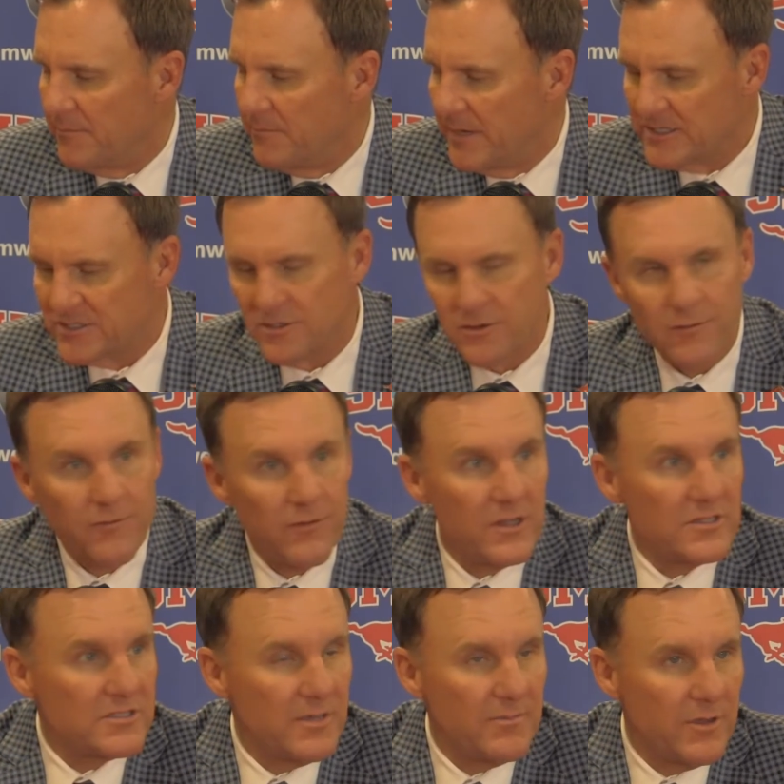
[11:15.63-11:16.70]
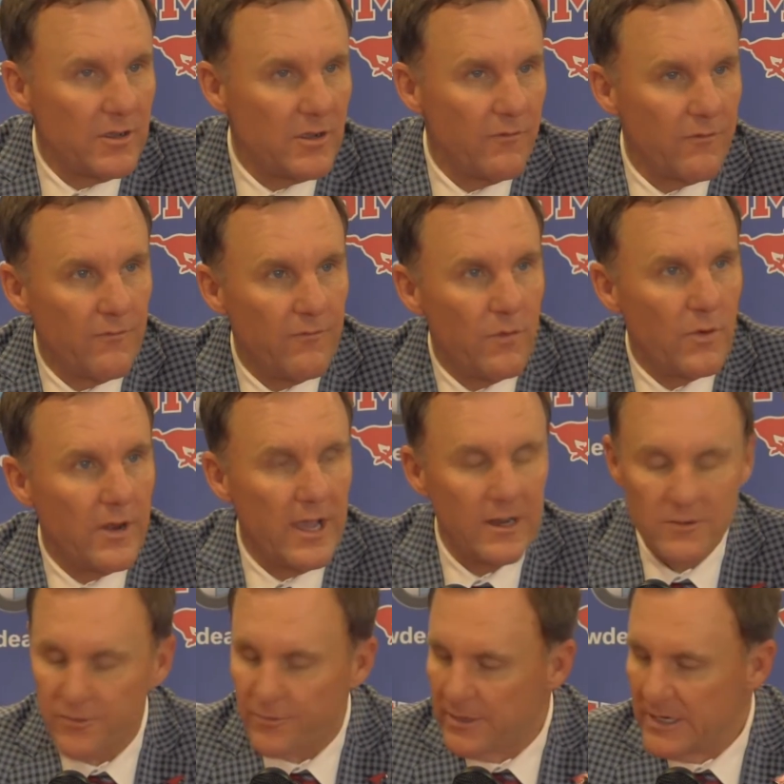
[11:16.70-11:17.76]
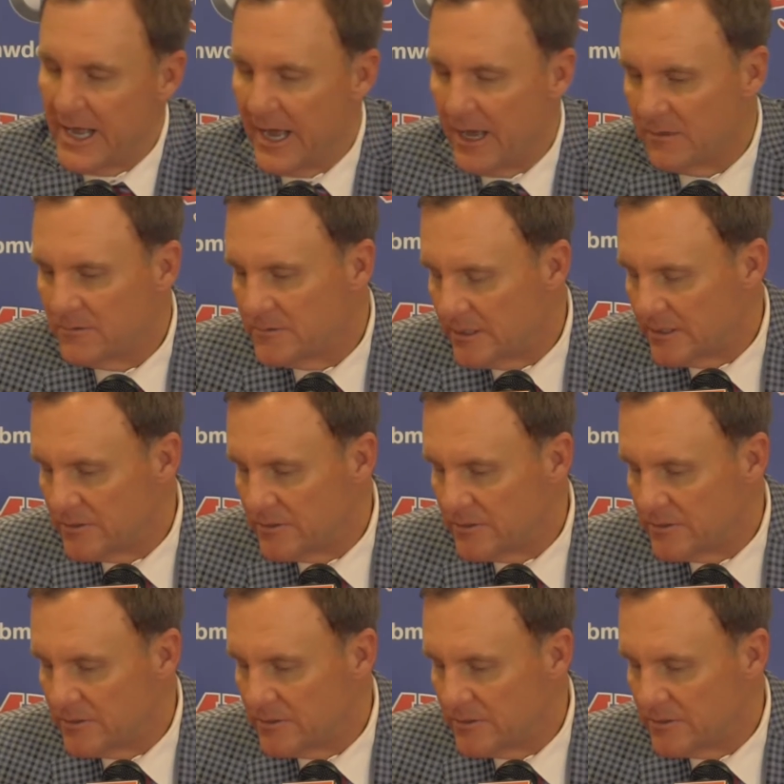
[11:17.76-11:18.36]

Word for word: mixing their fronts up. They'll go from four down to three down.